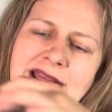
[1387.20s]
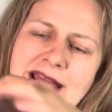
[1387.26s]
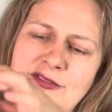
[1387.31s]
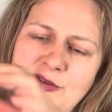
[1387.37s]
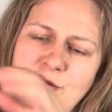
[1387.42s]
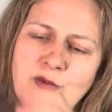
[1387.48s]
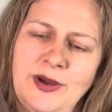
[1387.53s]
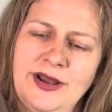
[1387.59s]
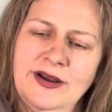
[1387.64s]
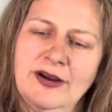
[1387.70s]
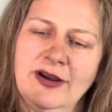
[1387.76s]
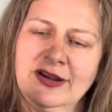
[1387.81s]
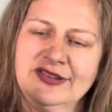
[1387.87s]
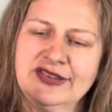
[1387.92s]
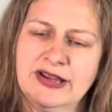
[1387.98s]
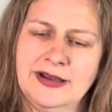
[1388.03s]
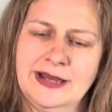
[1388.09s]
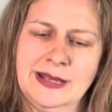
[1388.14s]
has quite a hard
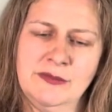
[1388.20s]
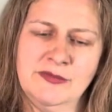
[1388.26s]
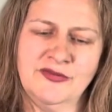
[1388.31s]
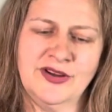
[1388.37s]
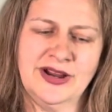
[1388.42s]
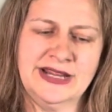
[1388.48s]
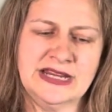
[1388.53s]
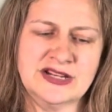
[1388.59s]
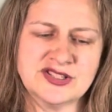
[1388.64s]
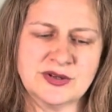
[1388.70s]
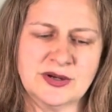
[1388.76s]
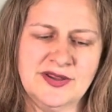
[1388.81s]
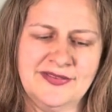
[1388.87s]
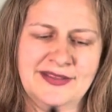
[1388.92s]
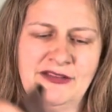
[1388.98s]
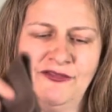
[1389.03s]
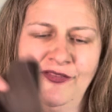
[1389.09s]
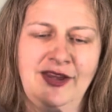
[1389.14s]
time finding shorts
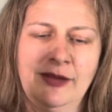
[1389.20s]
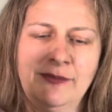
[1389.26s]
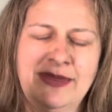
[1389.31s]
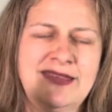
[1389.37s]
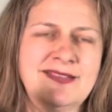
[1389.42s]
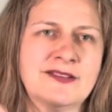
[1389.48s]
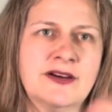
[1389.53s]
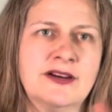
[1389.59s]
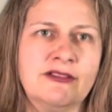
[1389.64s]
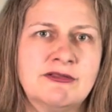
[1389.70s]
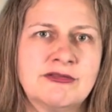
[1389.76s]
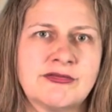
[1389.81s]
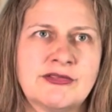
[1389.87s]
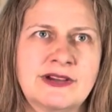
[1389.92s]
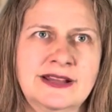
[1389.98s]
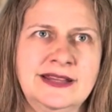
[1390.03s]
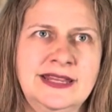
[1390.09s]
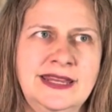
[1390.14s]
that fit him. He's got
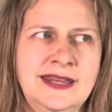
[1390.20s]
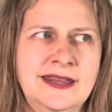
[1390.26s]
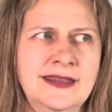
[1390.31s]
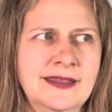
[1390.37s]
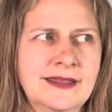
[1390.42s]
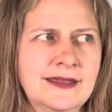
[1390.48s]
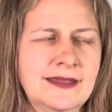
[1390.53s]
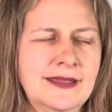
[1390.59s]
really